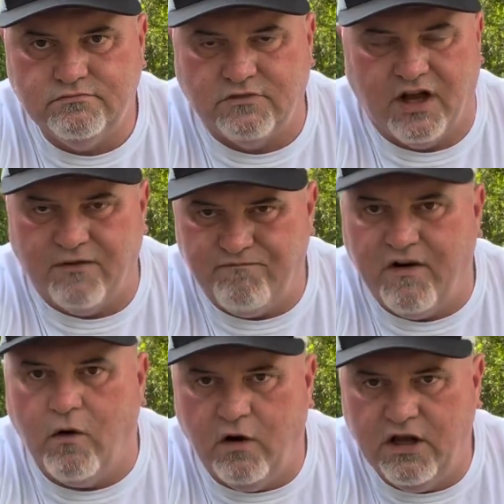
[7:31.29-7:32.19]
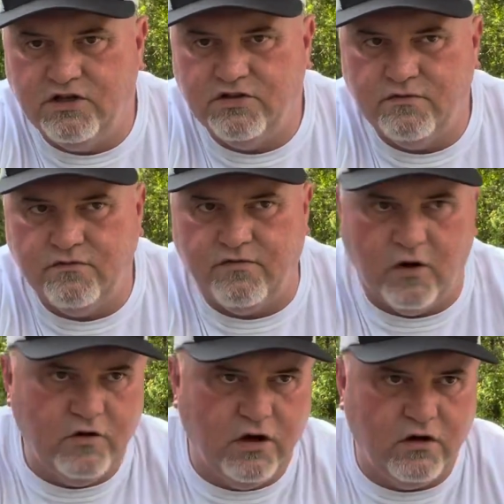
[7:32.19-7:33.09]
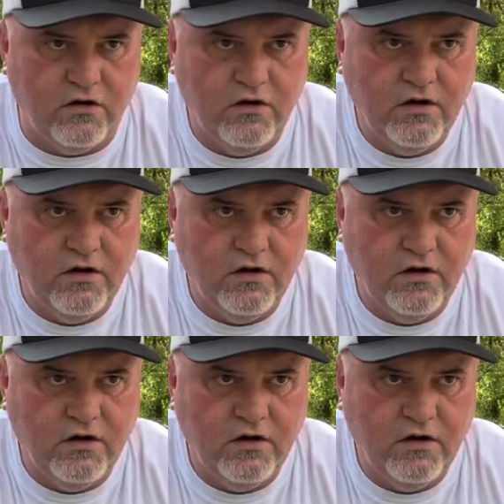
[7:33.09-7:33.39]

Okay, foliar.